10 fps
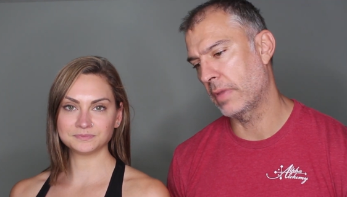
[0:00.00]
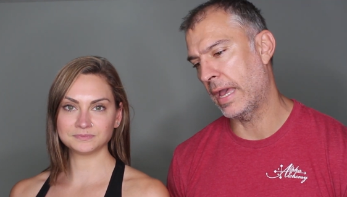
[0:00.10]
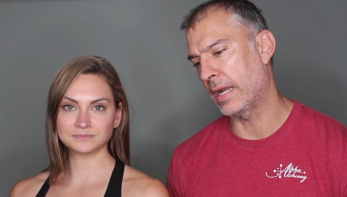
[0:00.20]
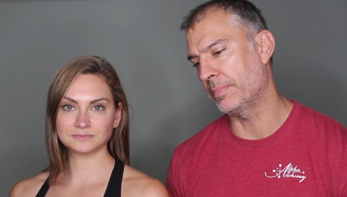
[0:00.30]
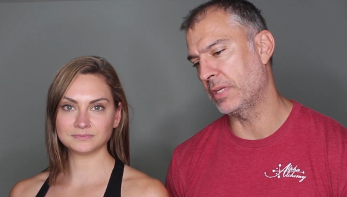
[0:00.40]

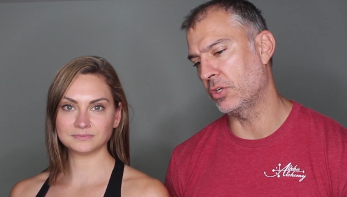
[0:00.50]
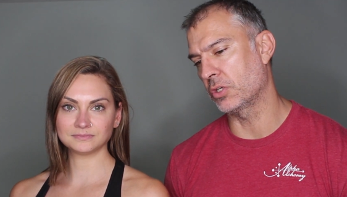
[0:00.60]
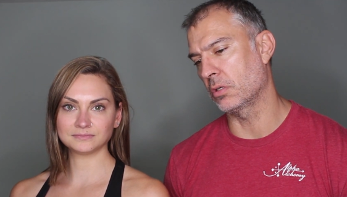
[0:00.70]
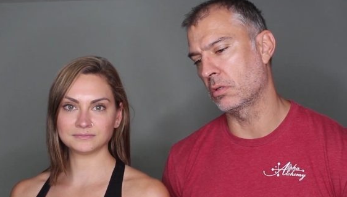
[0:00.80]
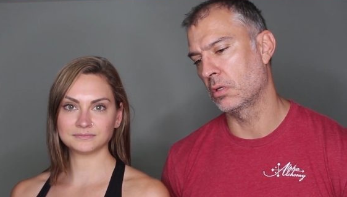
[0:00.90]

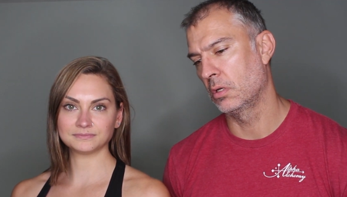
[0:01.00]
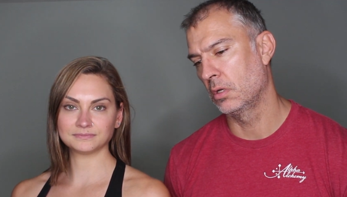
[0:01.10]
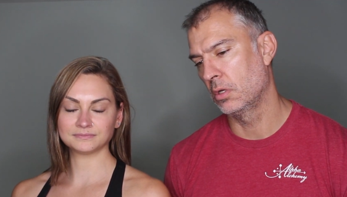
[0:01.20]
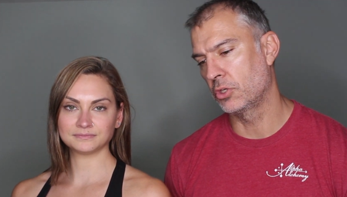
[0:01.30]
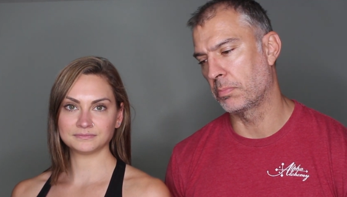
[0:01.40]
Speaker 1: adaptation
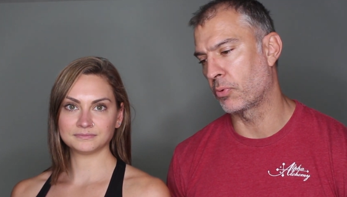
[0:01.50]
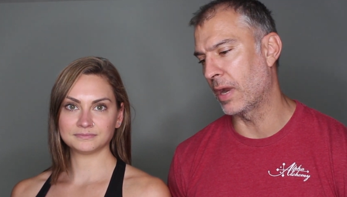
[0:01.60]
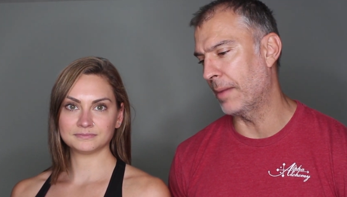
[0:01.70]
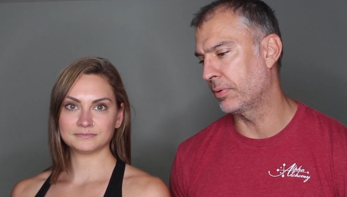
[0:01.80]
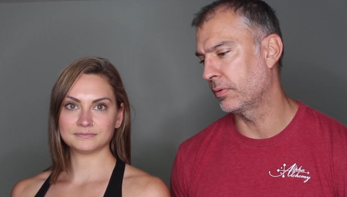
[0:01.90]
to
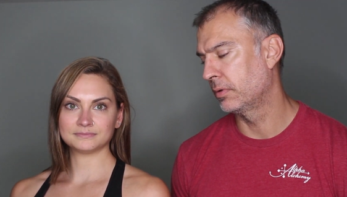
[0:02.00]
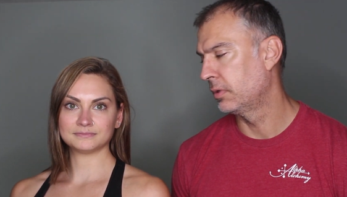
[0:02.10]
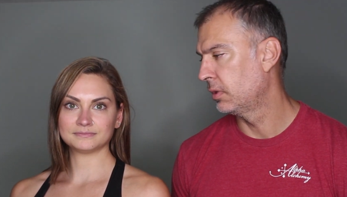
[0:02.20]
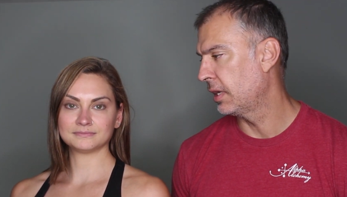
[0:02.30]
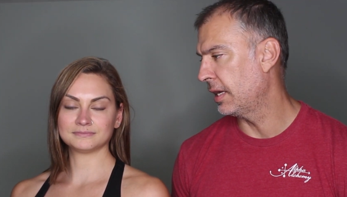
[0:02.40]
prep
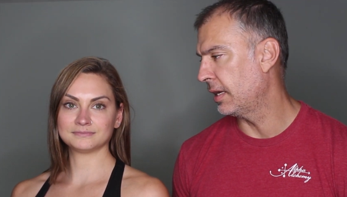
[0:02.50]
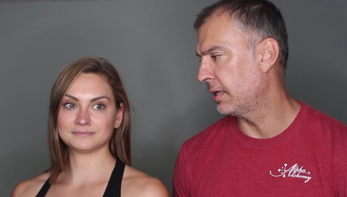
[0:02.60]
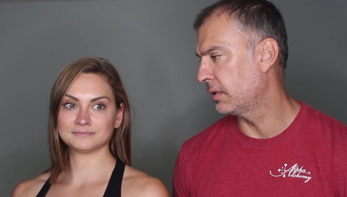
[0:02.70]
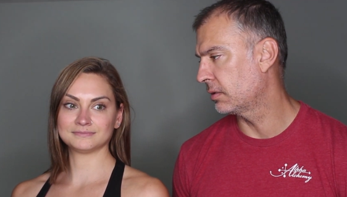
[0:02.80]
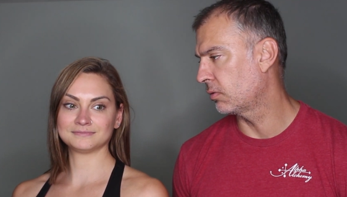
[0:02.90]

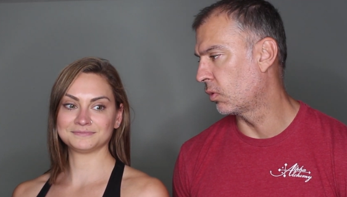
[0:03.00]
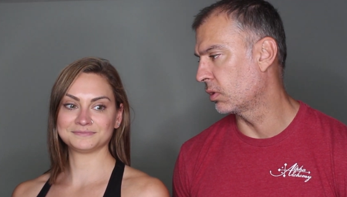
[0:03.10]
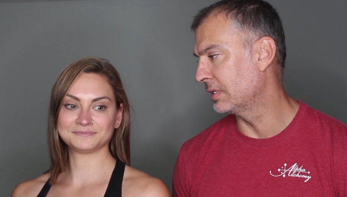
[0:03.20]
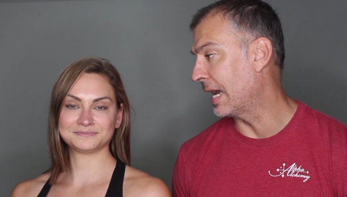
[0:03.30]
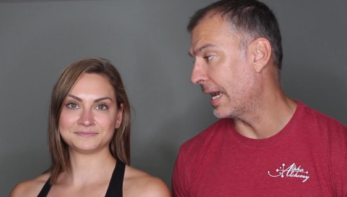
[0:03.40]
and
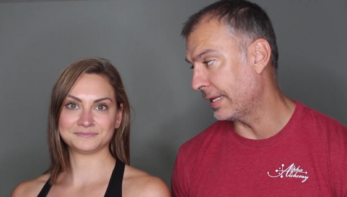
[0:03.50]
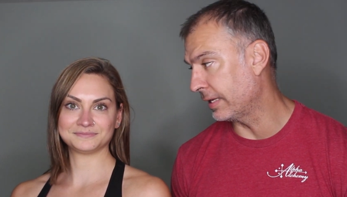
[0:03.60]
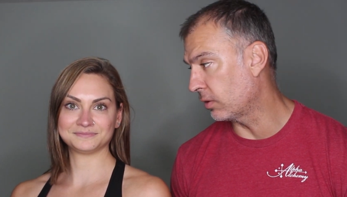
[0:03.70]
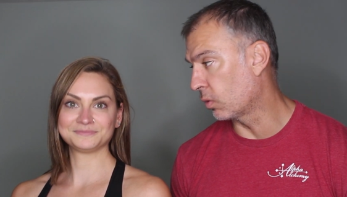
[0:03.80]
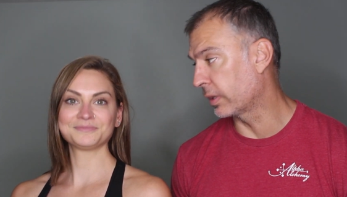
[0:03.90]
or
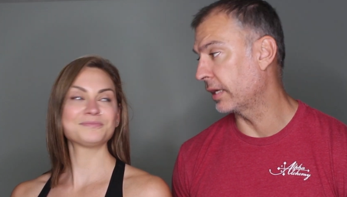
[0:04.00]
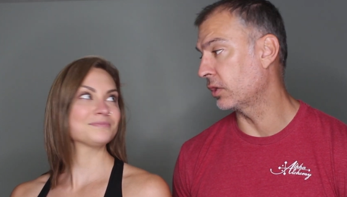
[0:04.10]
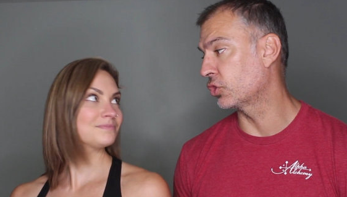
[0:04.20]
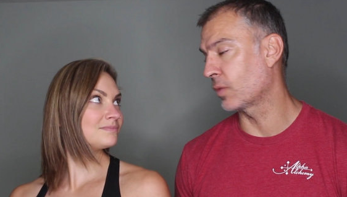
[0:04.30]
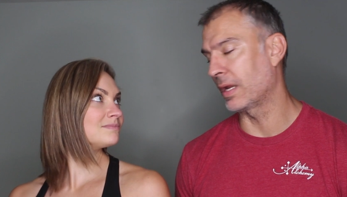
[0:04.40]
dieting or
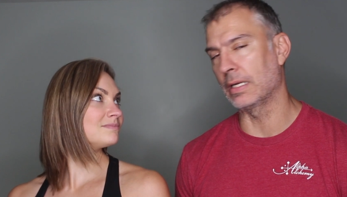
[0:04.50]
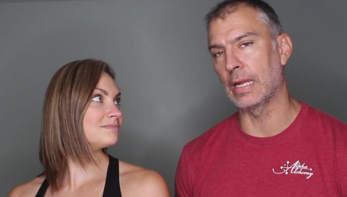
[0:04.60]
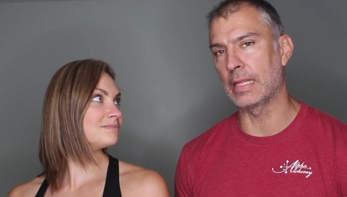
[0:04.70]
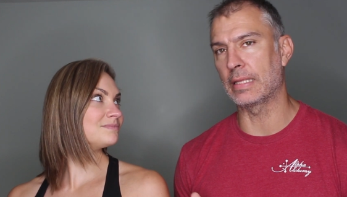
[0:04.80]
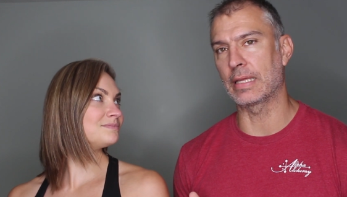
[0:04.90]
getting shredded, and
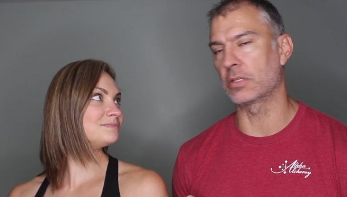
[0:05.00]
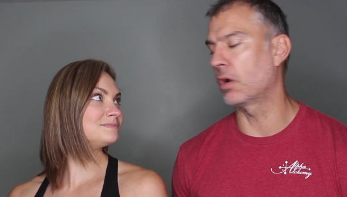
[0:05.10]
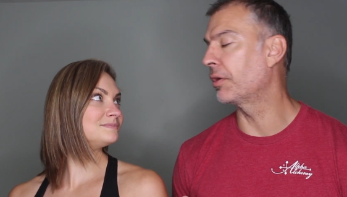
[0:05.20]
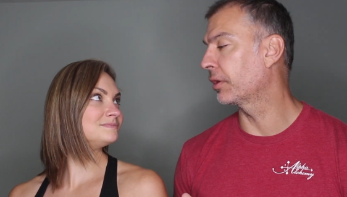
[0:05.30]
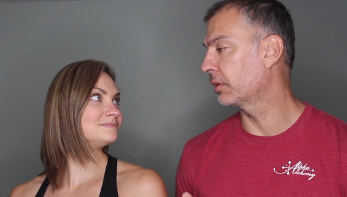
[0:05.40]
I think that's
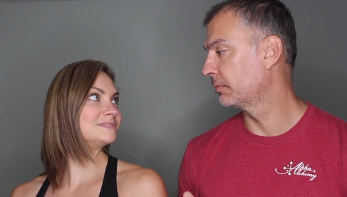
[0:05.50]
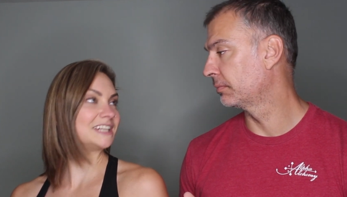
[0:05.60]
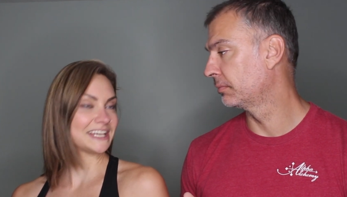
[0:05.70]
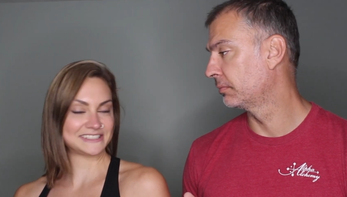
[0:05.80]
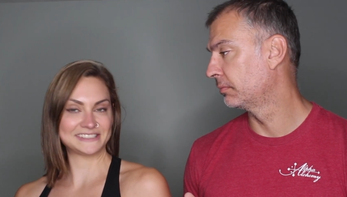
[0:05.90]
hunger.
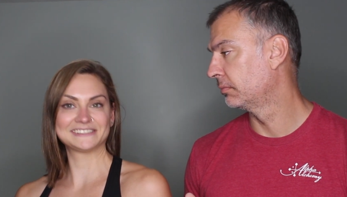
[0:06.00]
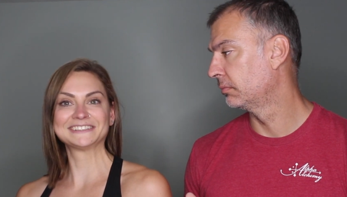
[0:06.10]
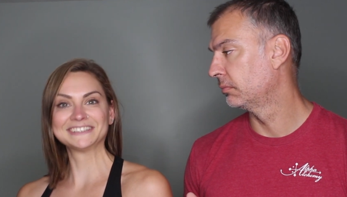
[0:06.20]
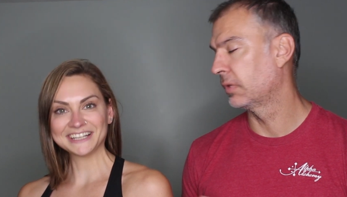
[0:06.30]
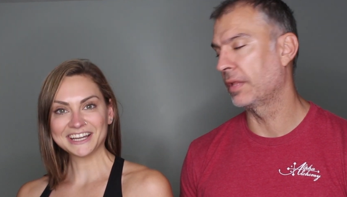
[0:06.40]
Speaker 2: Yes.
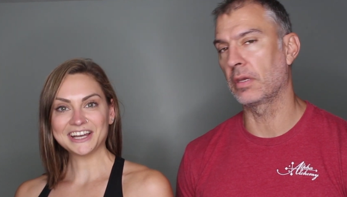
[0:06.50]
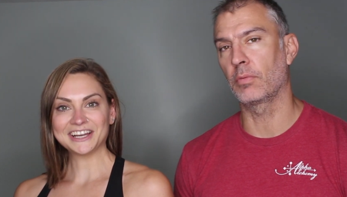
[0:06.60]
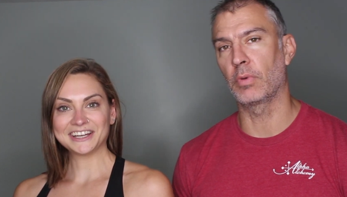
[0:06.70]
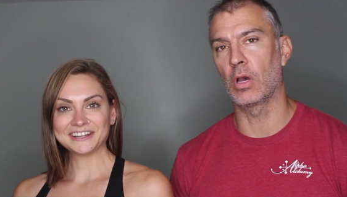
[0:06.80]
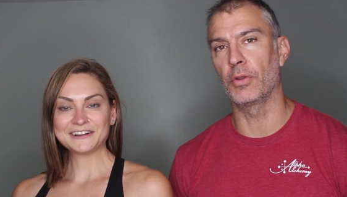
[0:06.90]
Speaker 1: I
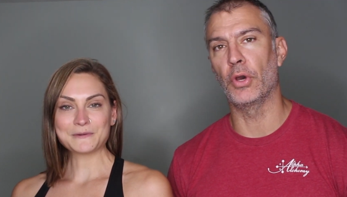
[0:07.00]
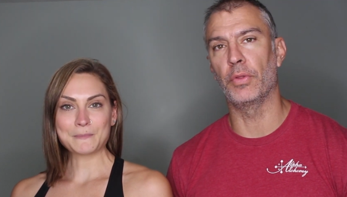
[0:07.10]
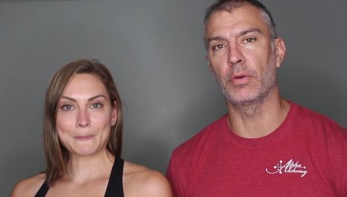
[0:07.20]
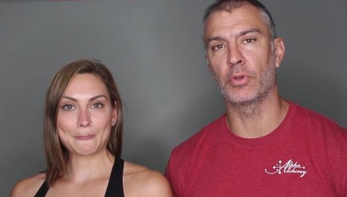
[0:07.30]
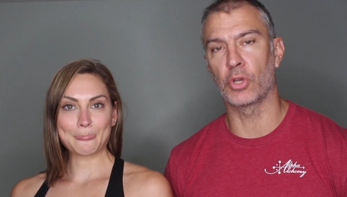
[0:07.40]
think we all know
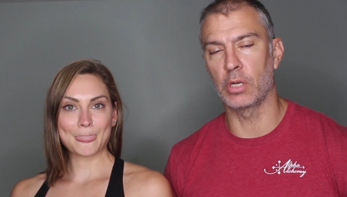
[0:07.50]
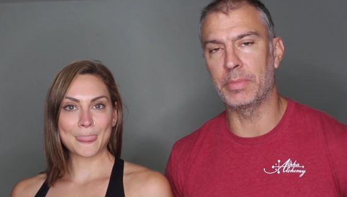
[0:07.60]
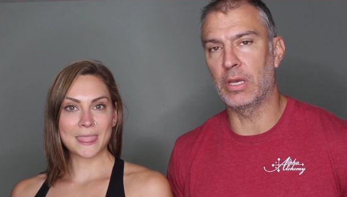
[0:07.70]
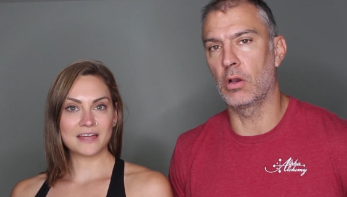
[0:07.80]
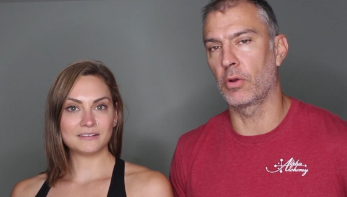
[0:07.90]
that you're going
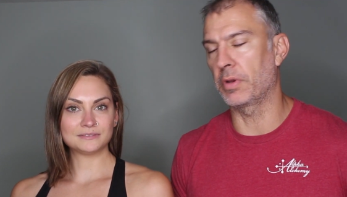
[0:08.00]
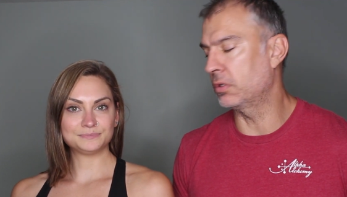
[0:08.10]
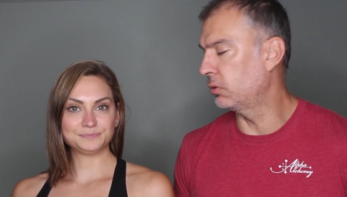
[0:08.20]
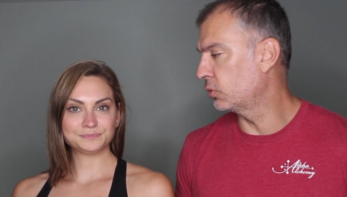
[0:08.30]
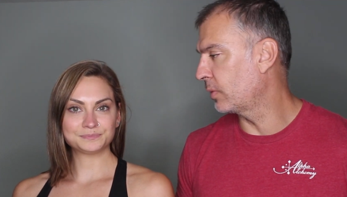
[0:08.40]
to be hungry
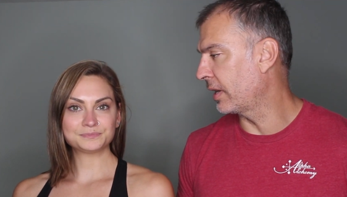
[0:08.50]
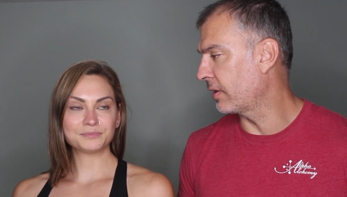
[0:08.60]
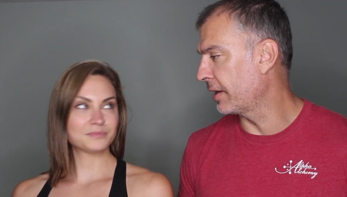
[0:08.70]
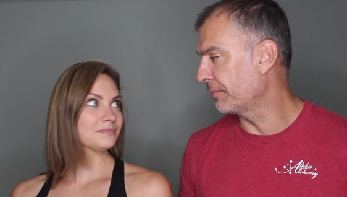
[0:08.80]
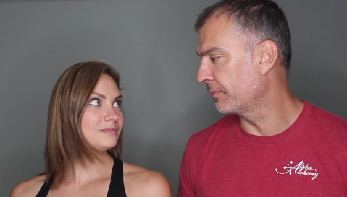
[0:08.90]
to lose weight,
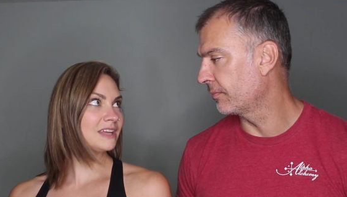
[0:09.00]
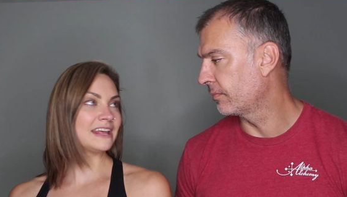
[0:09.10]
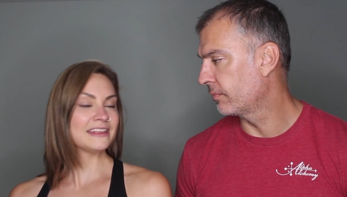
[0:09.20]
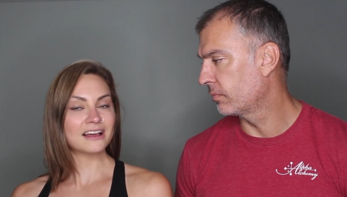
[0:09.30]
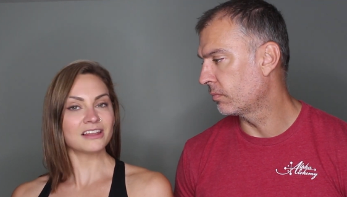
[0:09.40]
right?
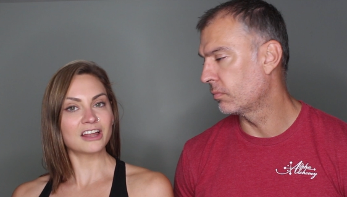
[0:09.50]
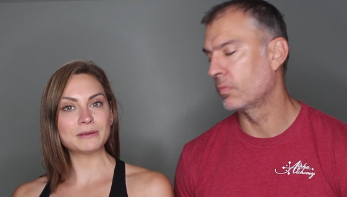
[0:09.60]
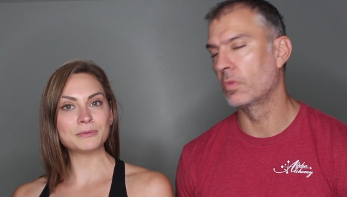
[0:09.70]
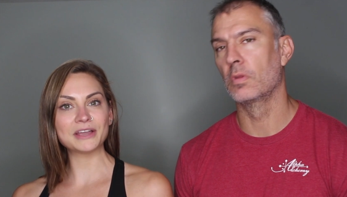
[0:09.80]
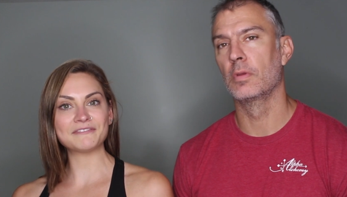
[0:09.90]
Speaker 2: And I think a lot of
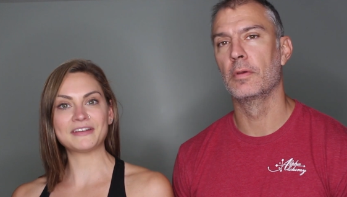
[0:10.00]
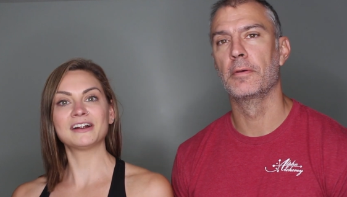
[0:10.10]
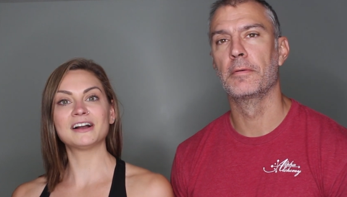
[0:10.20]
people get very